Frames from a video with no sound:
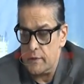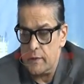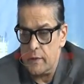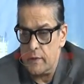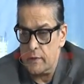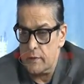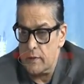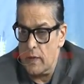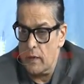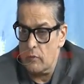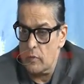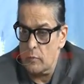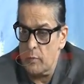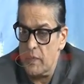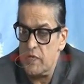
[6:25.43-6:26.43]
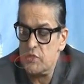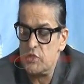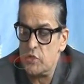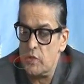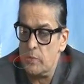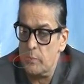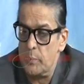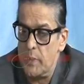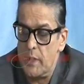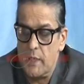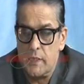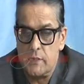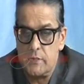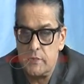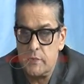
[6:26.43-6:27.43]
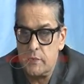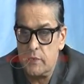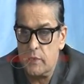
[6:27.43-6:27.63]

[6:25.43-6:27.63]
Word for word: that our major impact